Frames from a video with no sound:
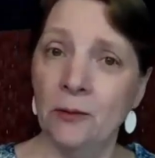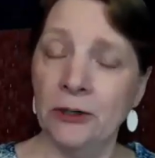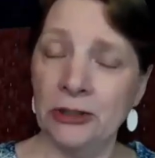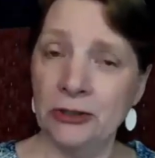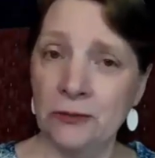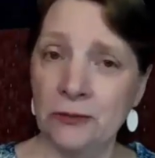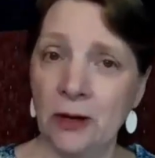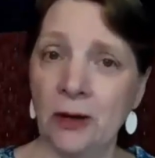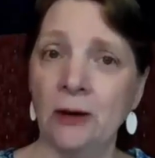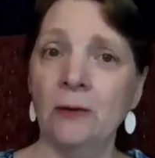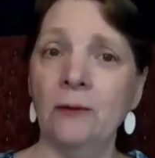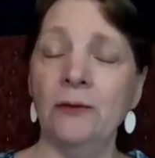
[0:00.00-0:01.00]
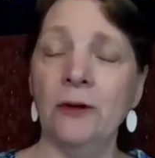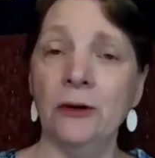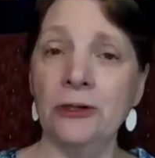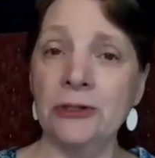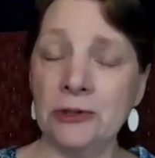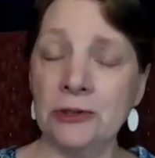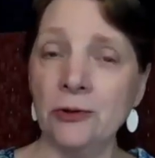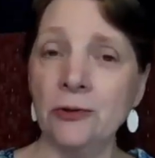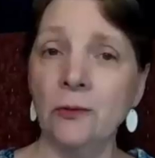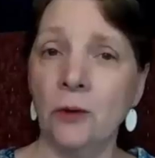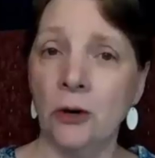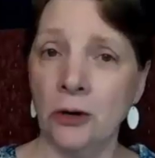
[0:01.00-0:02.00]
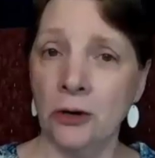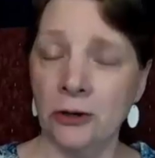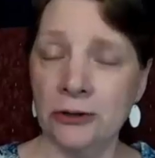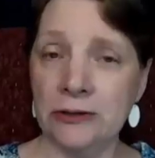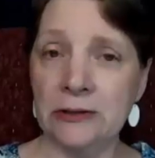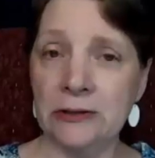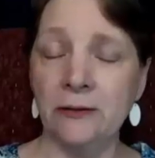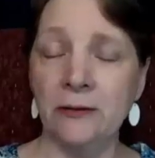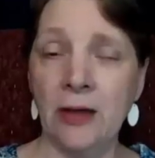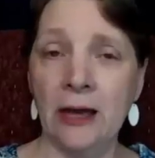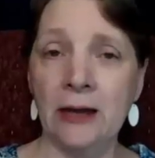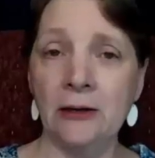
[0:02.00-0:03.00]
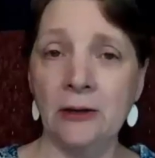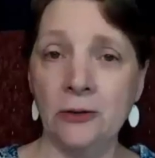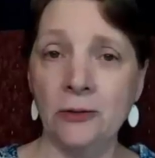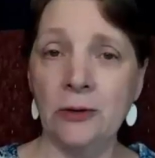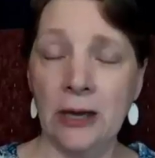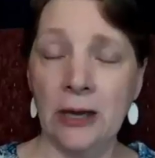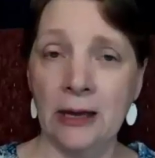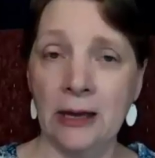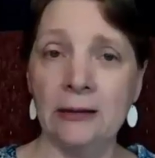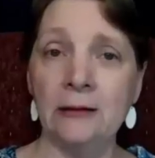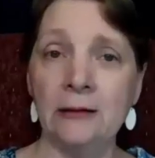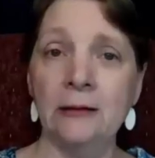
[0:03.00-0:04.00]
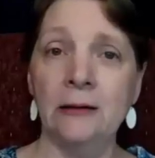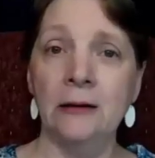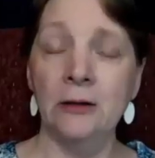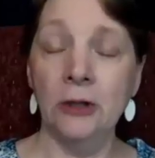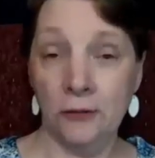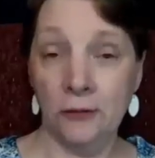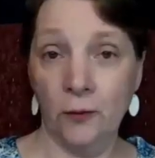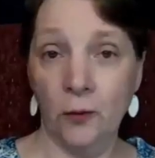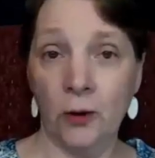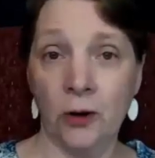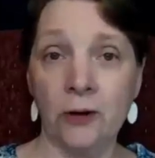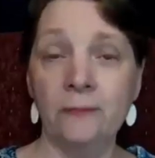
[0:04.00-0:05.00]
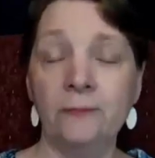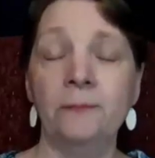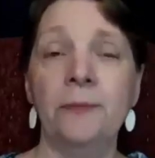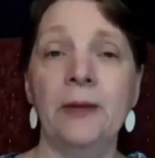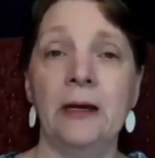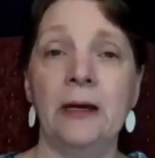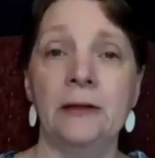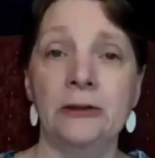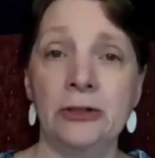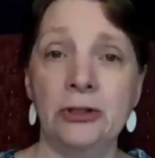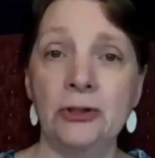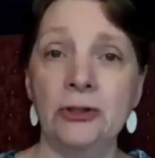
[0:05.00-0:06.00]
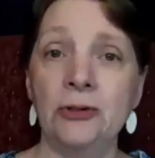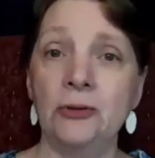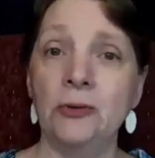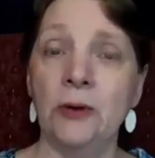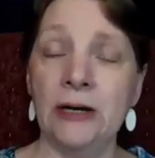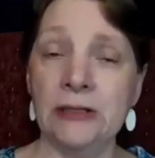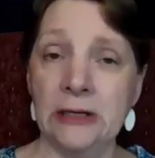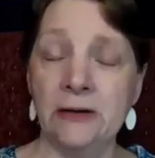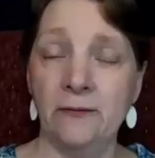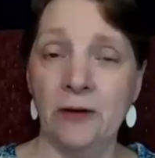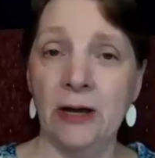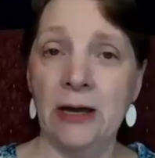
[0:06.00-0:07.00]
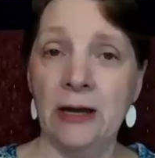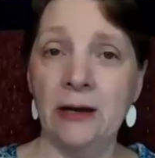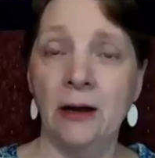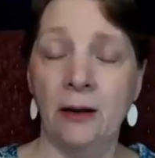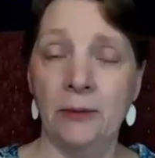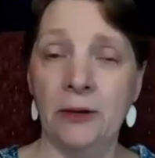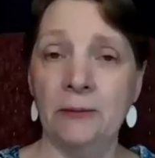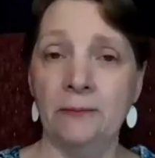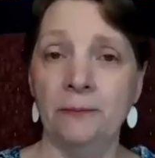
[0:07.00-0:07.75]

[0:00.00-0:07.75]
Once you know, there are certain words that you can look for to identify head hopping.